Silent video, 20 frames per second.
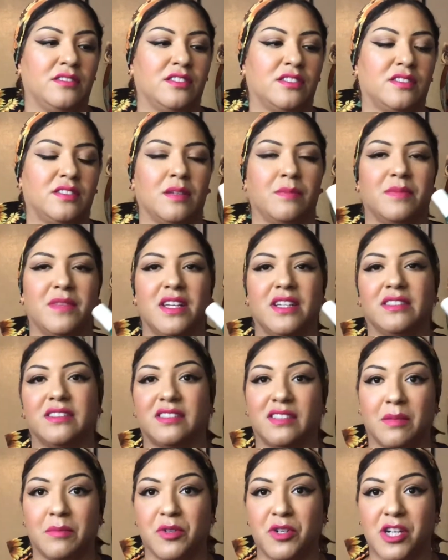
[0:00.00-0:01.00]
just something
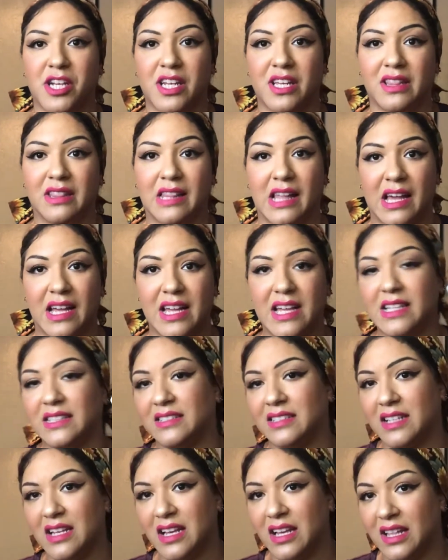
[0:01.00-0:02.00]
summery and light,
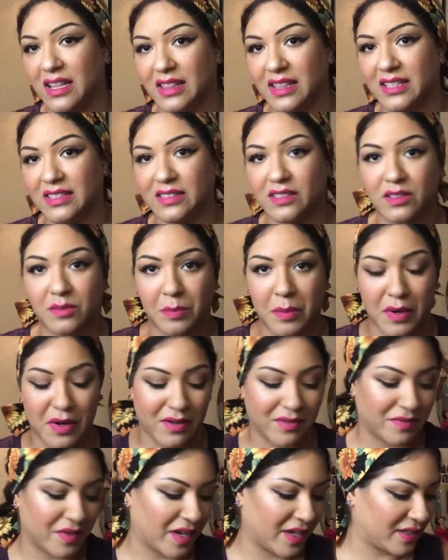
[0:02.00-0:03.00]
this is
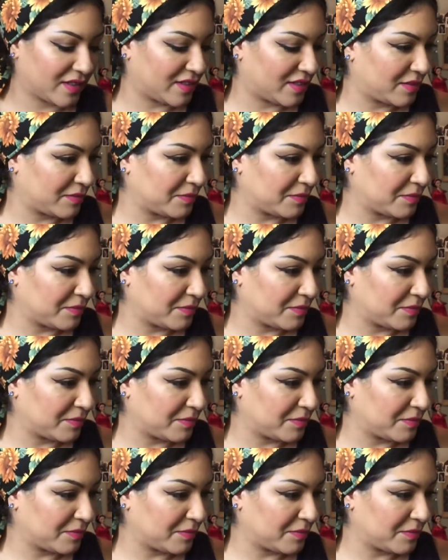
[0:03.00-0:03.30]
perfect.